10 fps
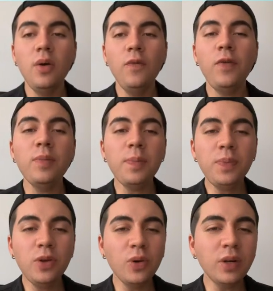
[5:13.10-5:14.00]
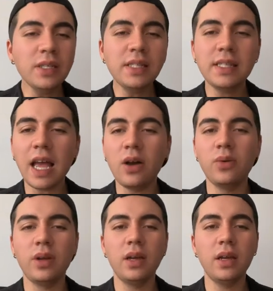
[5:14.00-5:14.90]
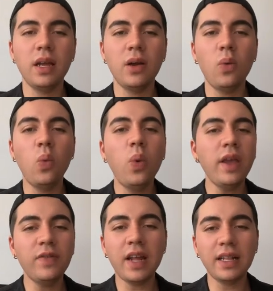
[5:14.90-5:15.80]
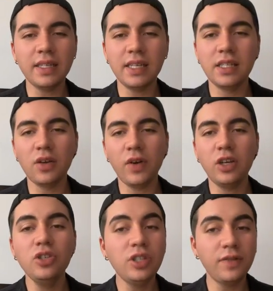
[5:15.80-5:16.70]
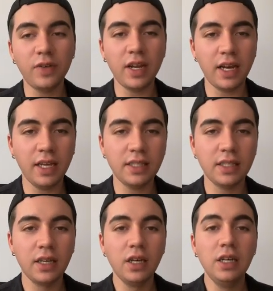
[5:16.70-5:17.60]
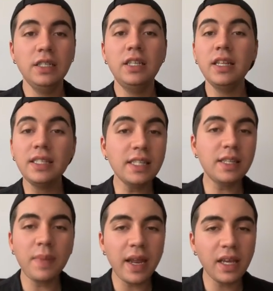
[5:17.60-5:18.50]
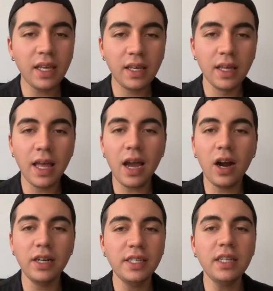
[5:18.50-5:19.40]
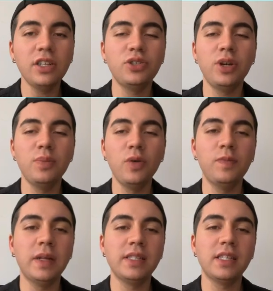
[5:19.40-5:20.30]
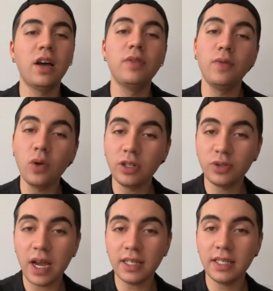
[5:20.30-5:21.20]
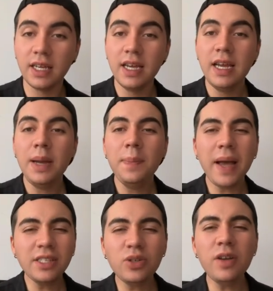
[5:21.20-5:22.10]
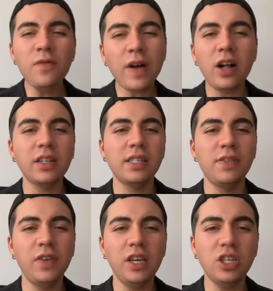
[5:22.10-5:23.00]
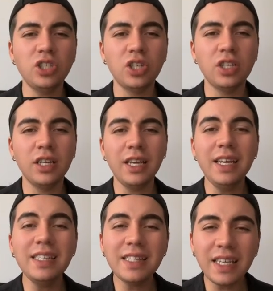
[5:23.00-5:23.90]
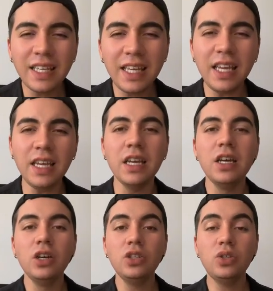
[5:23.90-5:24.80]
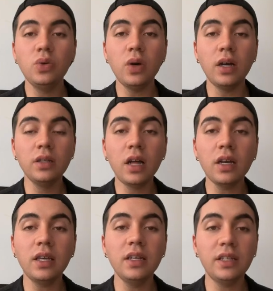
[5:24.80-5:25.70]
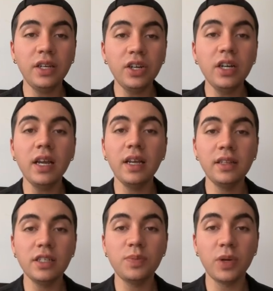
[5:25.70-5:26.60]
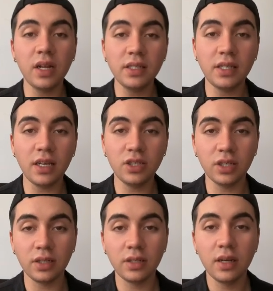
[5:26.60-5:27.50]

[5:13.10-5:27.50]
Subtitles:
From the pure sound wave analysis of acoustic phonetics to the systematic articulatory movements of the vocal tract, mastering vowel classification is the key to unlocking clear English pronunciation,